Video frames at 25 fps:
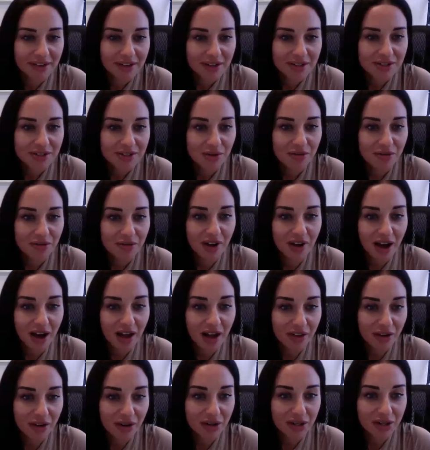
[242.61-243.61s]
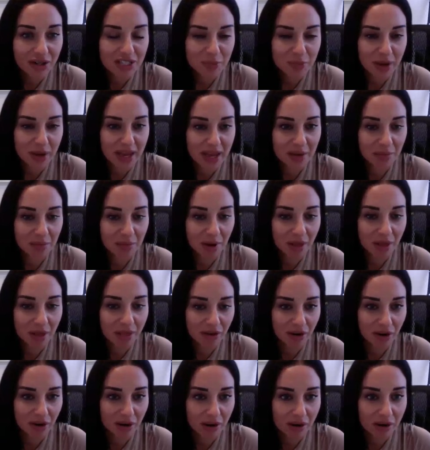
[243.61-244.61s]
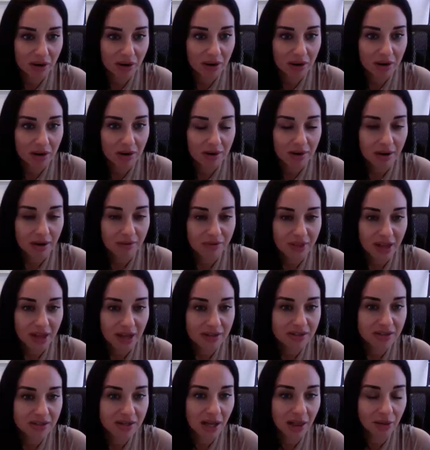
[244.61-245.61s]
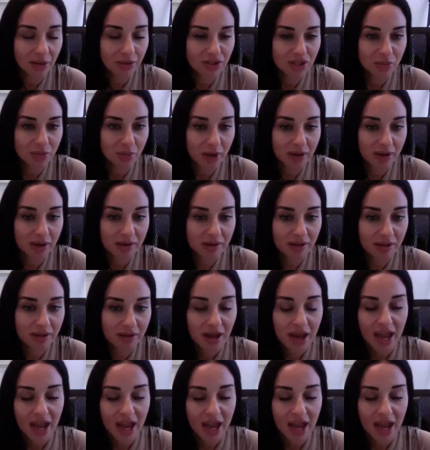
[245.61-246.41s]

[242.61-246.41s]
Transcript: So father is paying mother $1,000 a month.